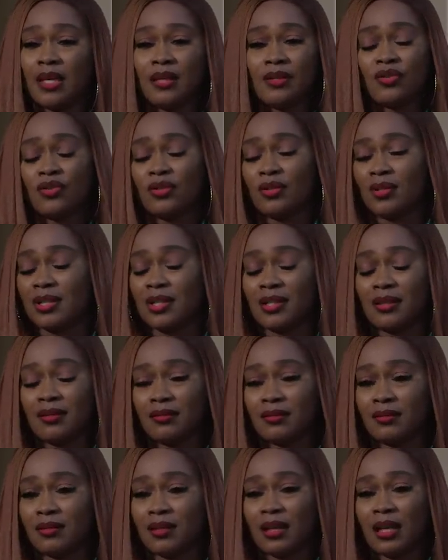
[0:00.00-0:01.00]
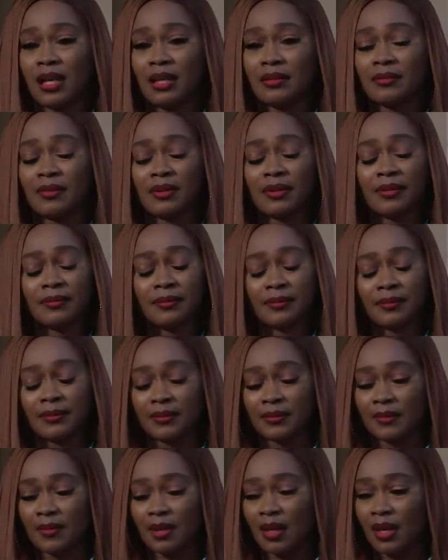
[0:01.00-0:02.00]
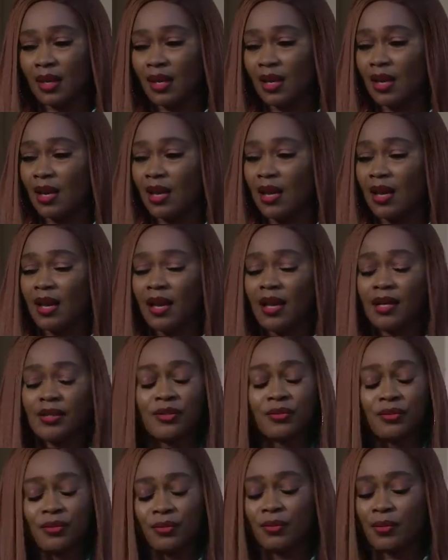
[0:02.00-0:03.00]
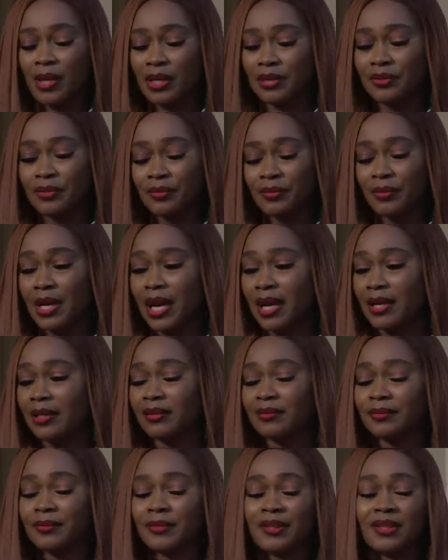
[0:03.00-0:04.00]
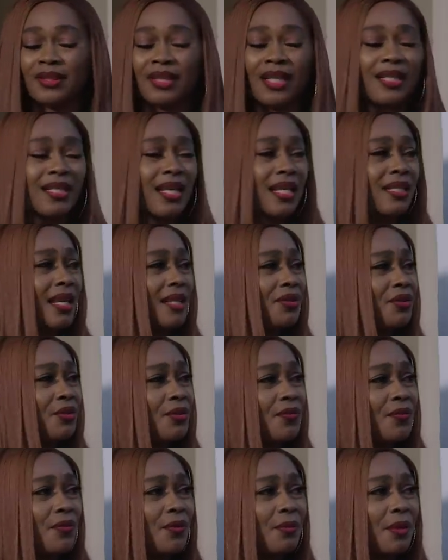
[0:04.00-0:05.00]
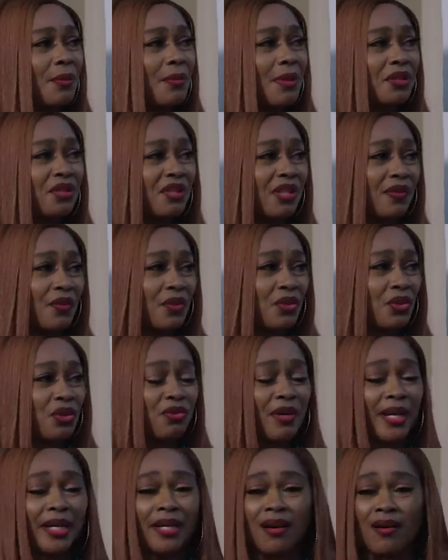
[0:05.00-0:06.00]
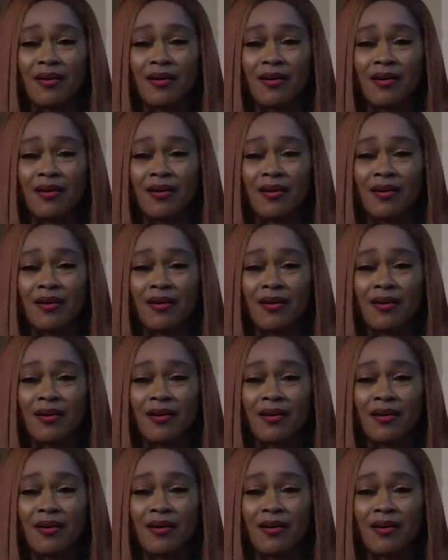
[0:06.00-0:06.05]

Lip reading: It's just that... I don't know. I just feel maybe I should have just tried